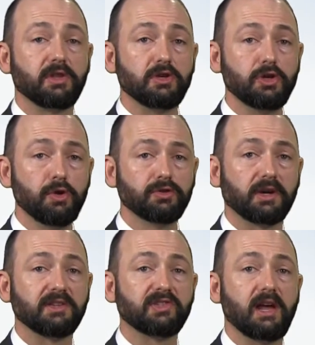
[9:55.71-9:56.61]
the user
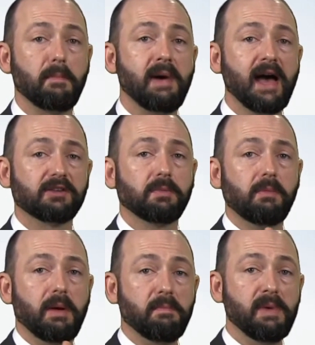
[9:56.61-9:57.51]
can set a
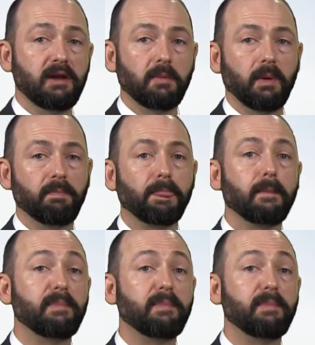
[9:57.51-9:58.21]
maximum and minimum